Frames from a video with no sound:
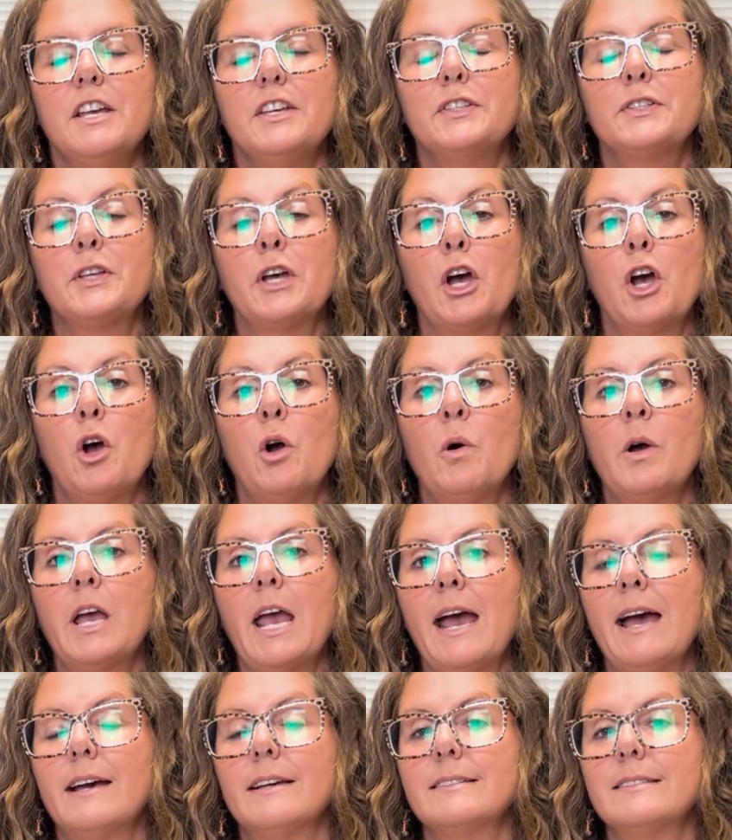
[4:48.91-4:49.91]
So
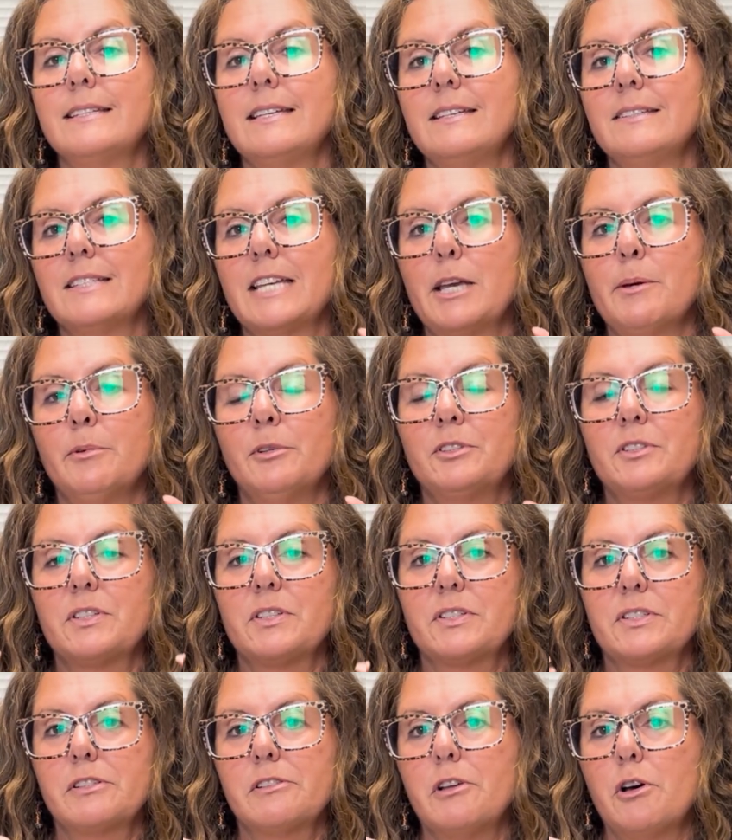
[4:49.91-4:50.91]
as he's able to
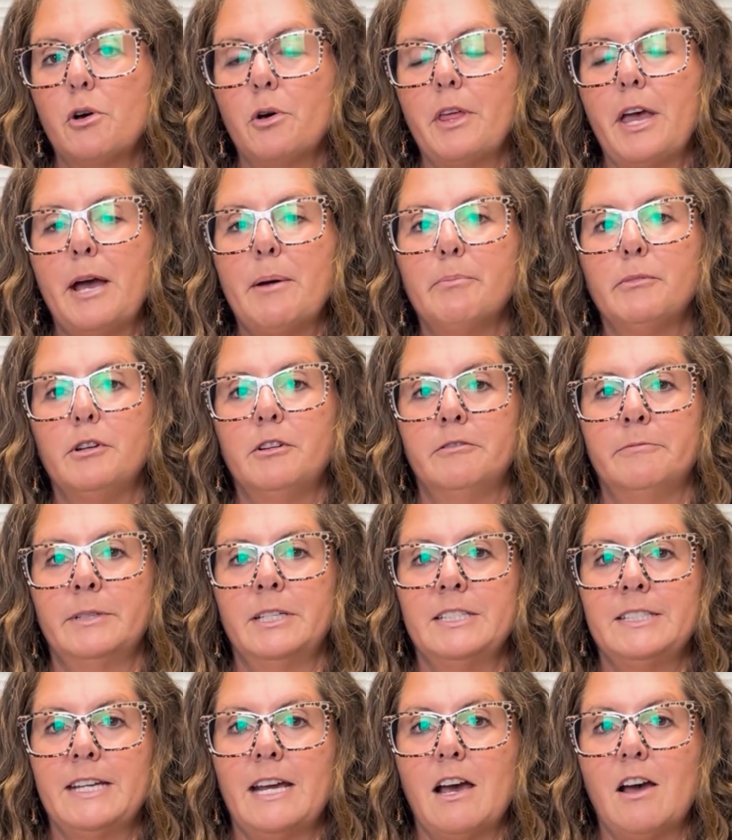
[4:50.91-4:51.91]
slow that
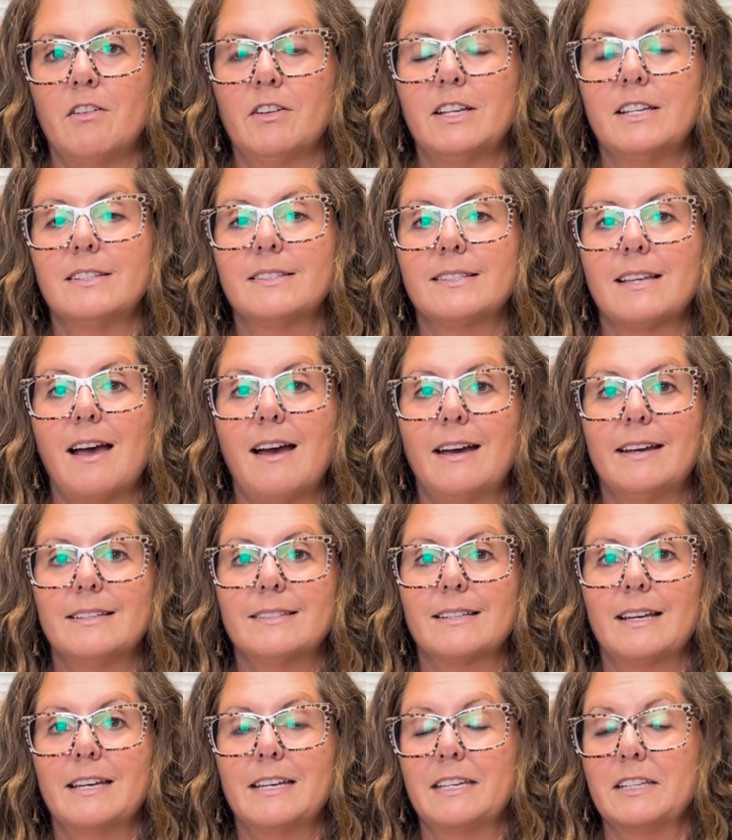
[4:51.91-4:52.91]
movement down, his
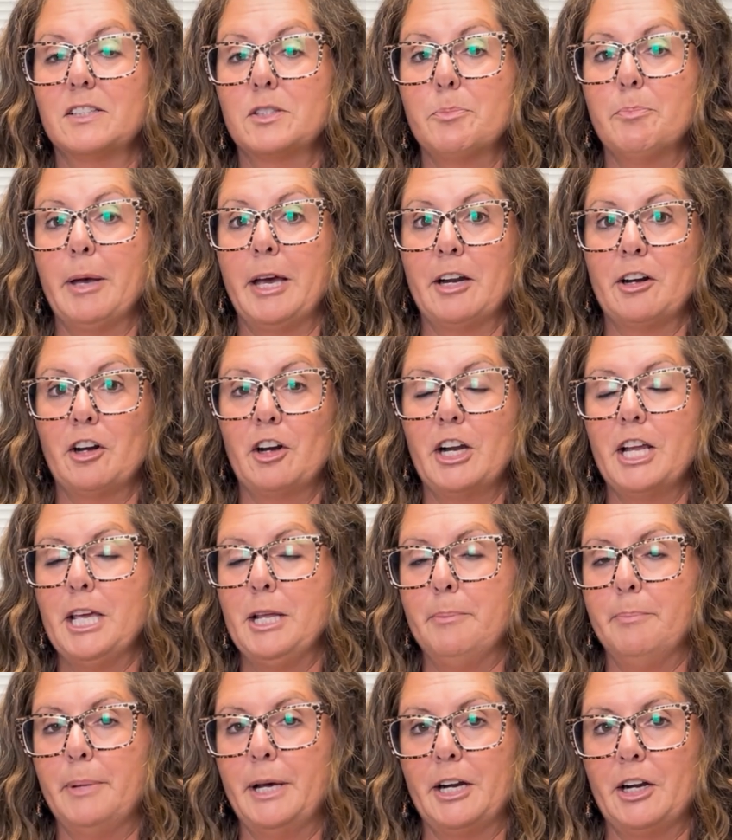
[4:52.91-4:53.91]
eyesight gets better
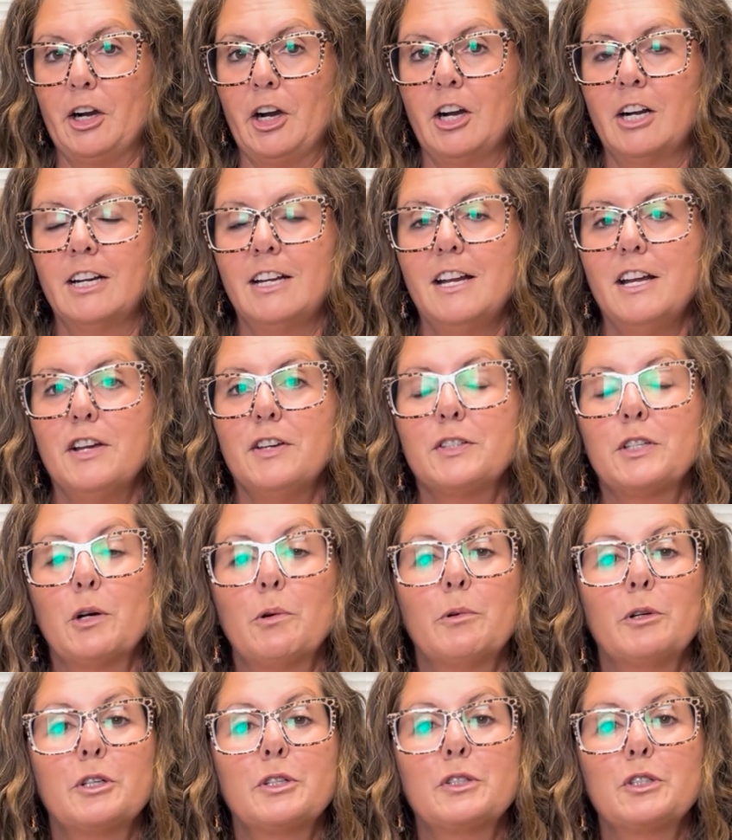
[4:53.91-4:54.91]
and better.
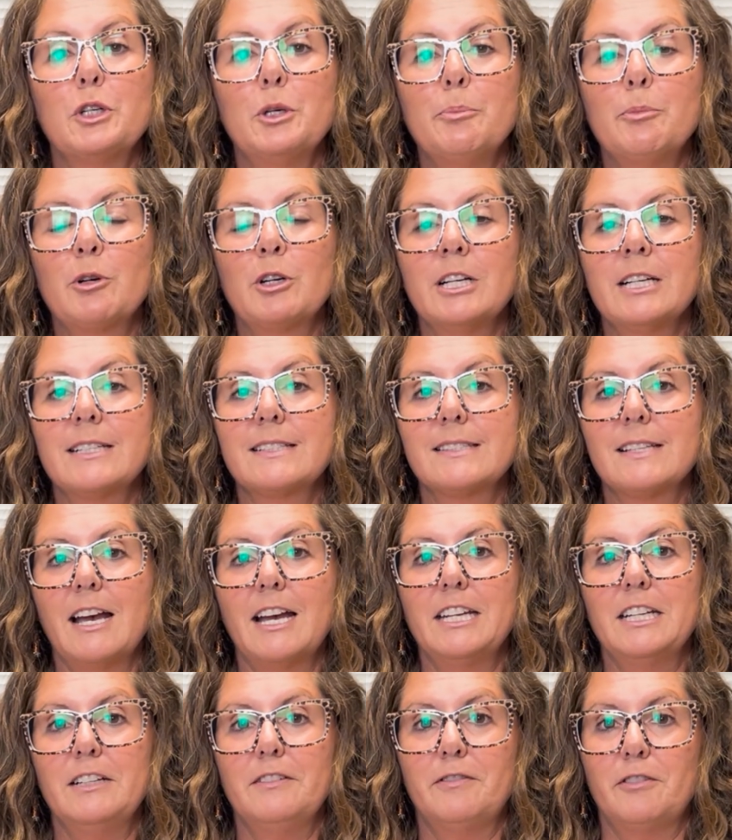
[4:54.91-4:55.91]
So we're super
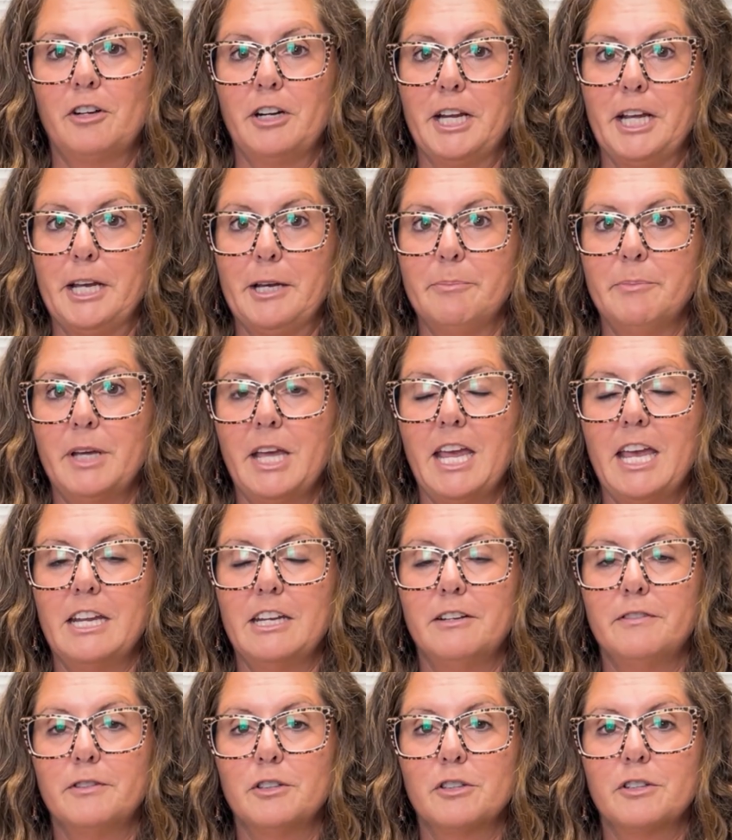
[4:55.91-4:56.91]
excited for him. And
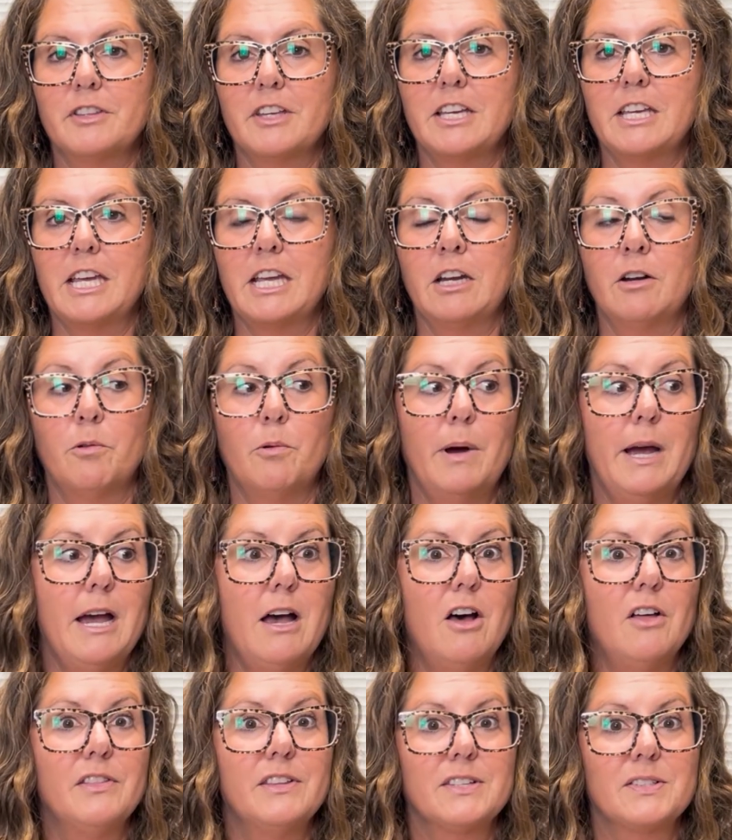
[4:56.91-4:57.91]
if you're thinking,
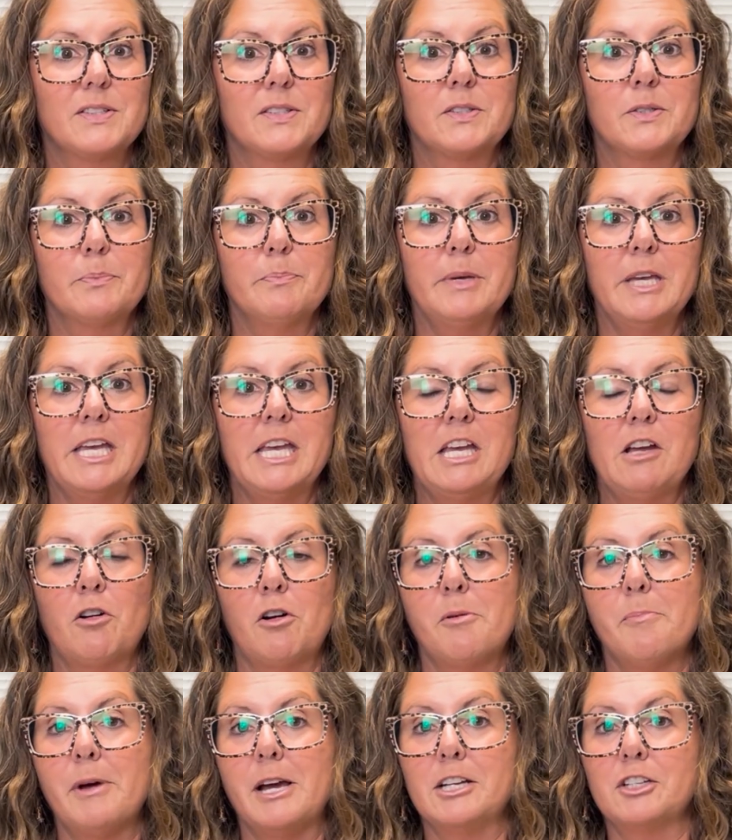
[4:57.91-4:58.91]
wow, this is me
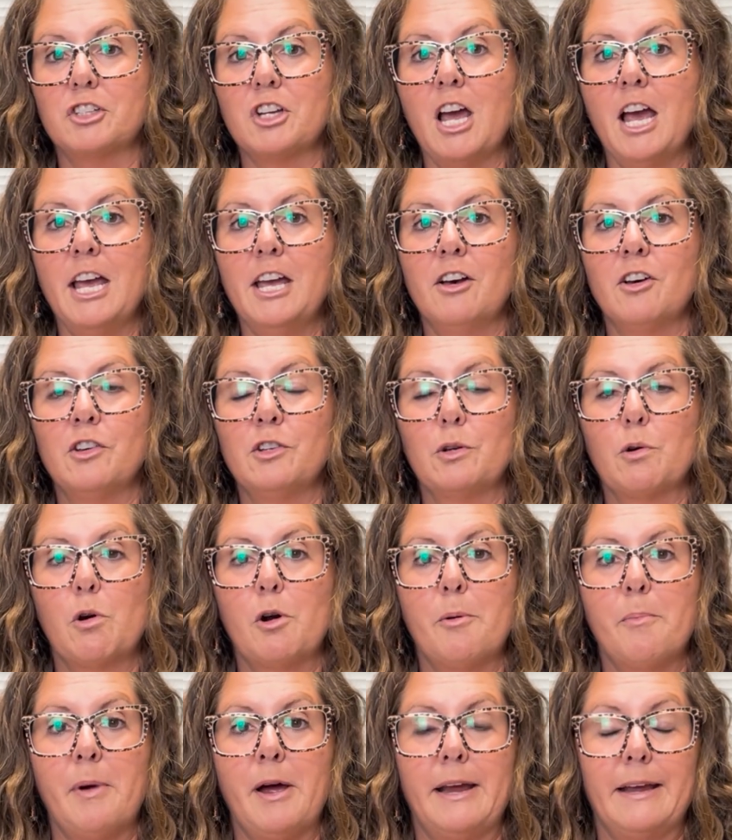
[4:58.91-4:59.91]
or my child
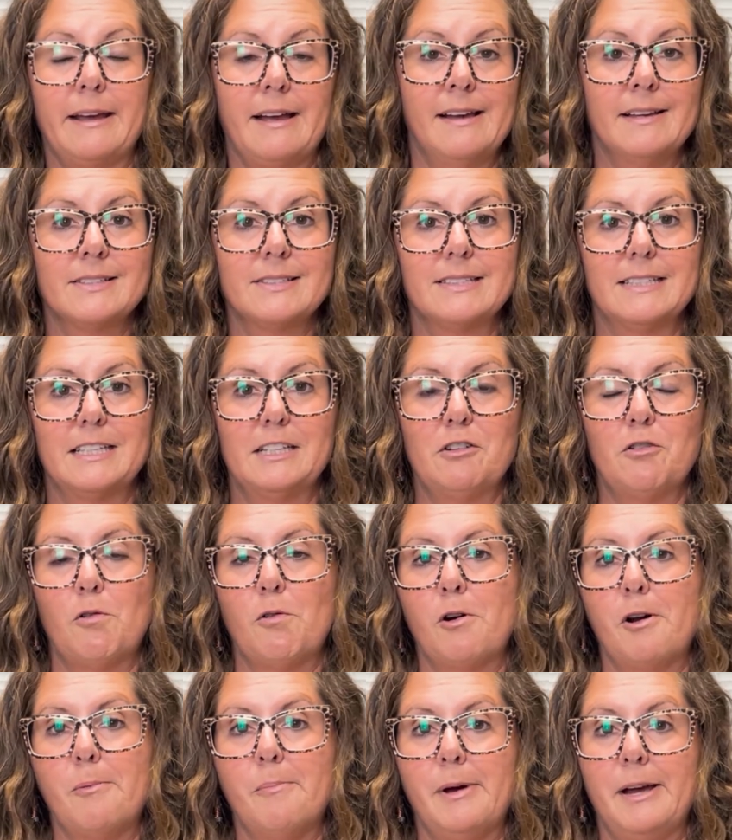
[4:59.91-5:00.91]
or my cousin
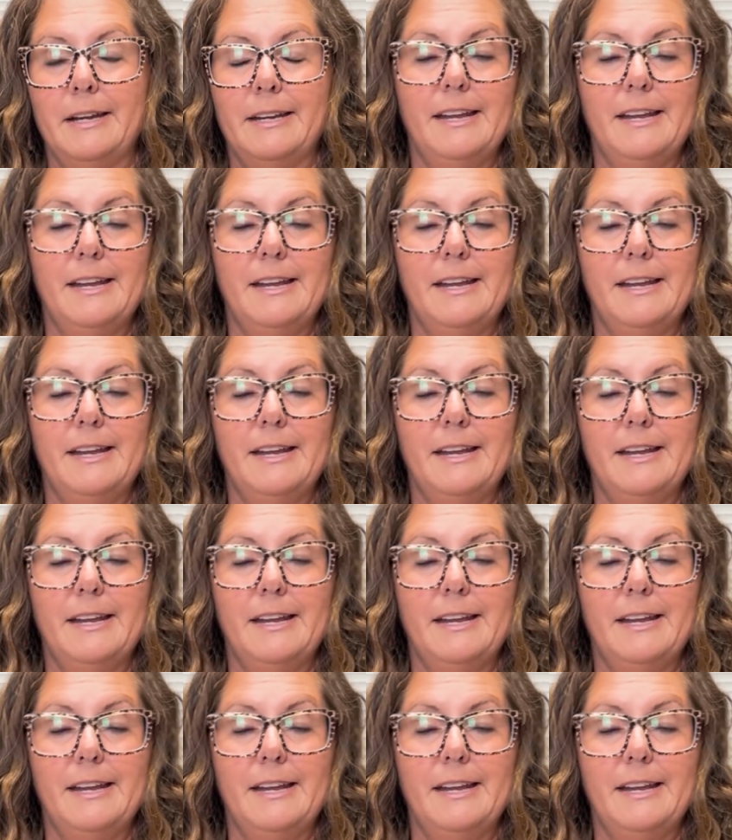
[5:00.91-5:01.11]
or my